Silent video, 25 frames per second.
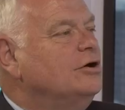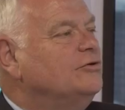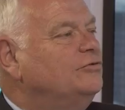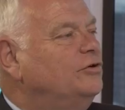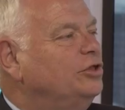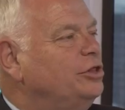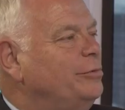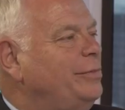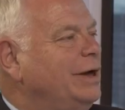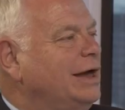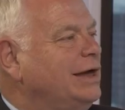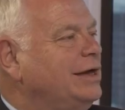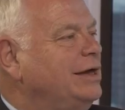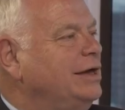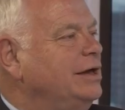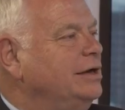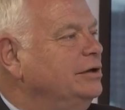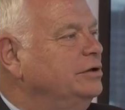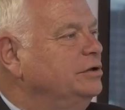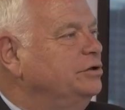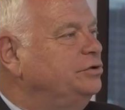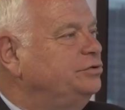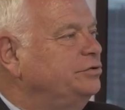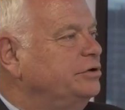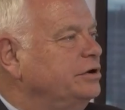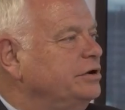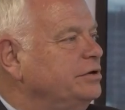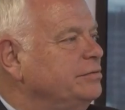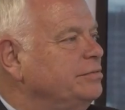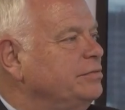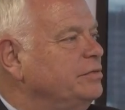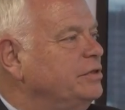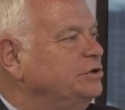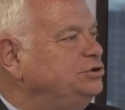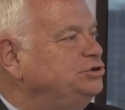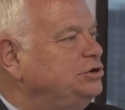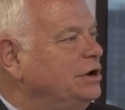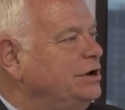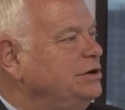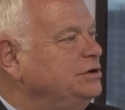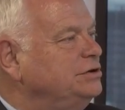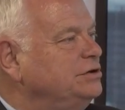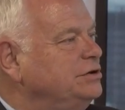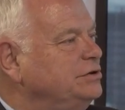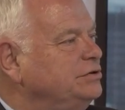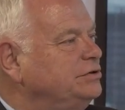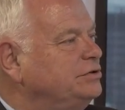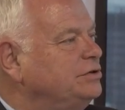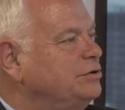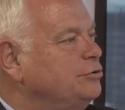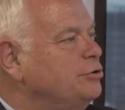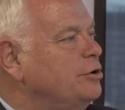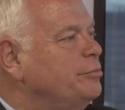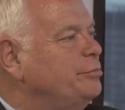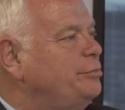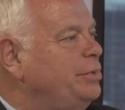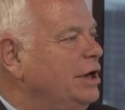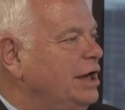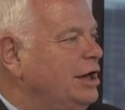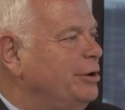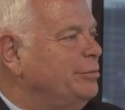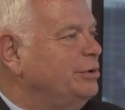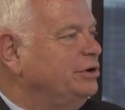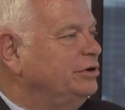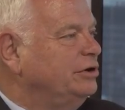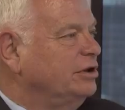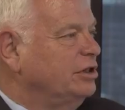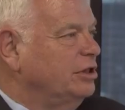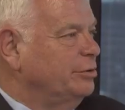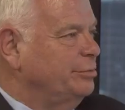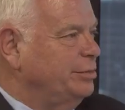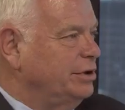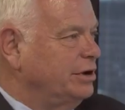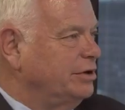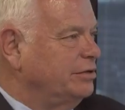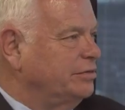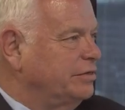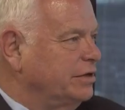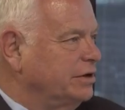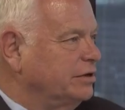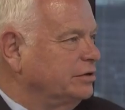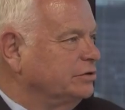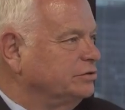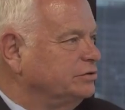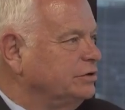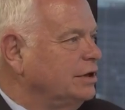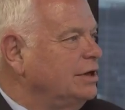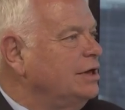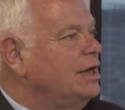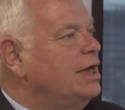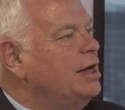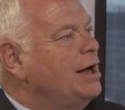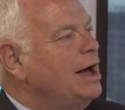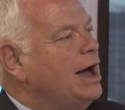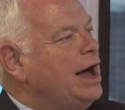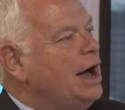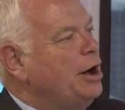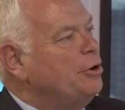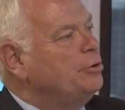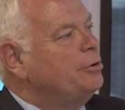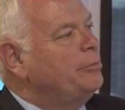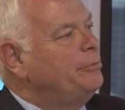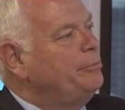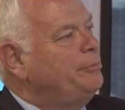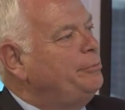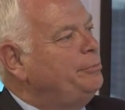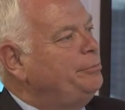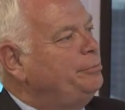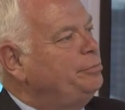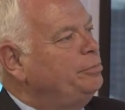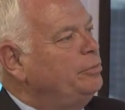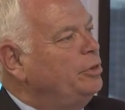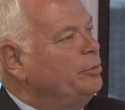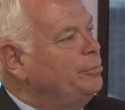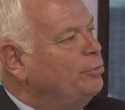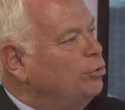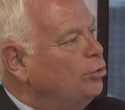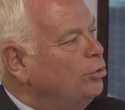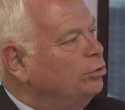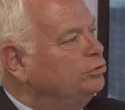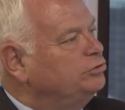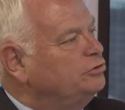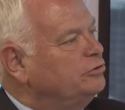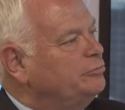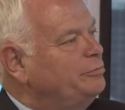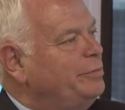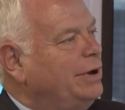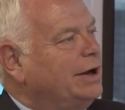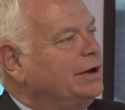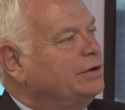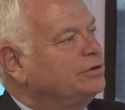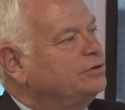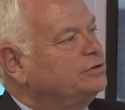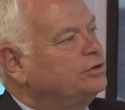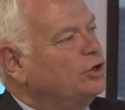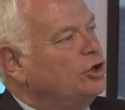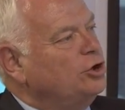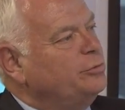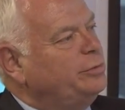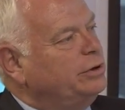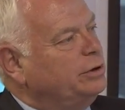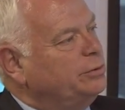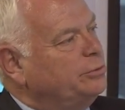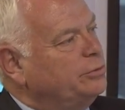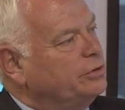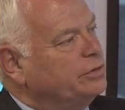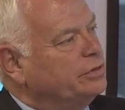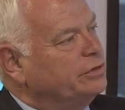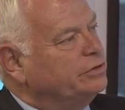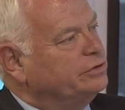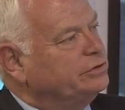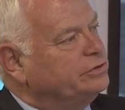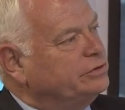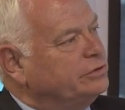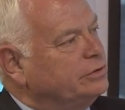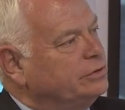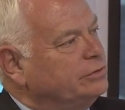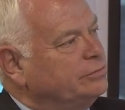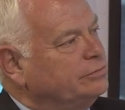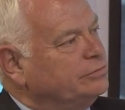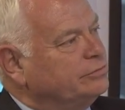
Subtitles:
For the banking industry, the changes to impairment are the big things. Mm. How are the boards of banks coping with this?